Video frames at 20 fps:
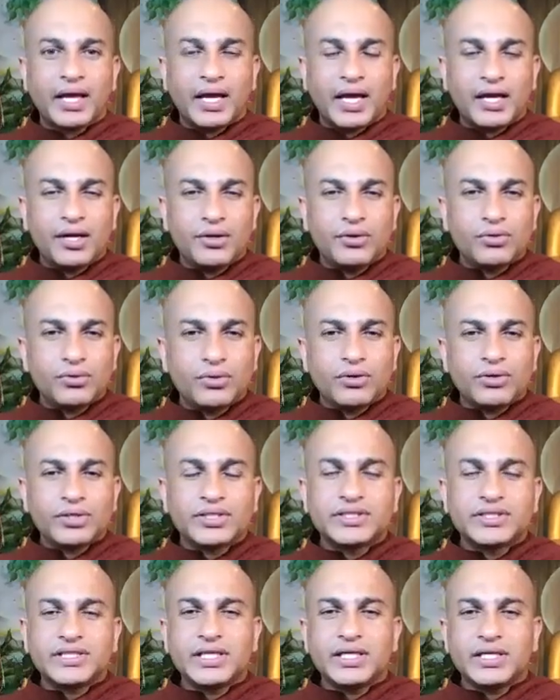and you don't
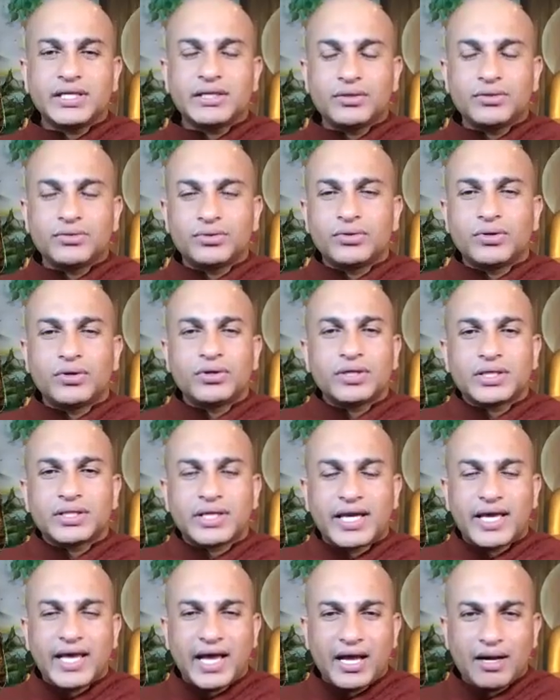see you don't
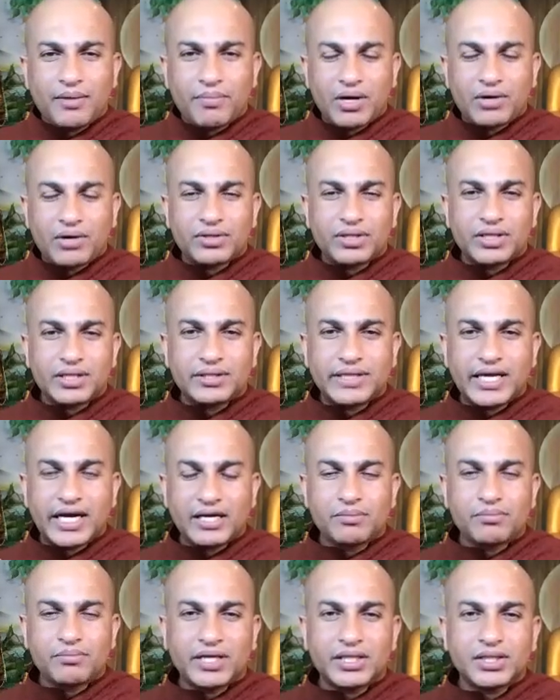care about
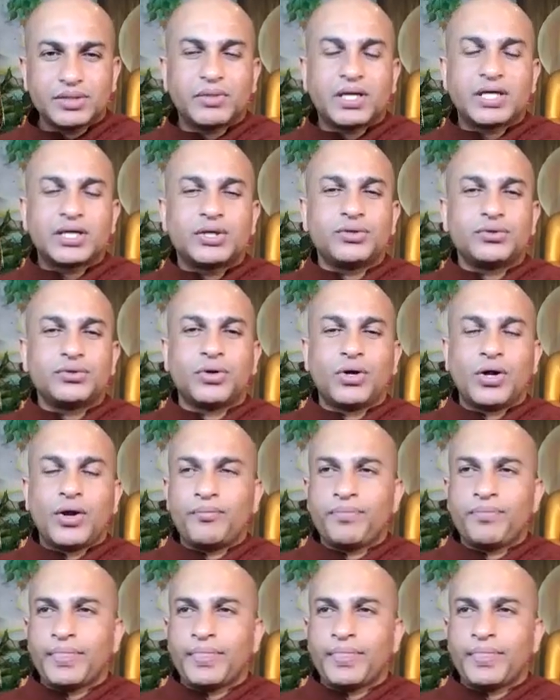that much but you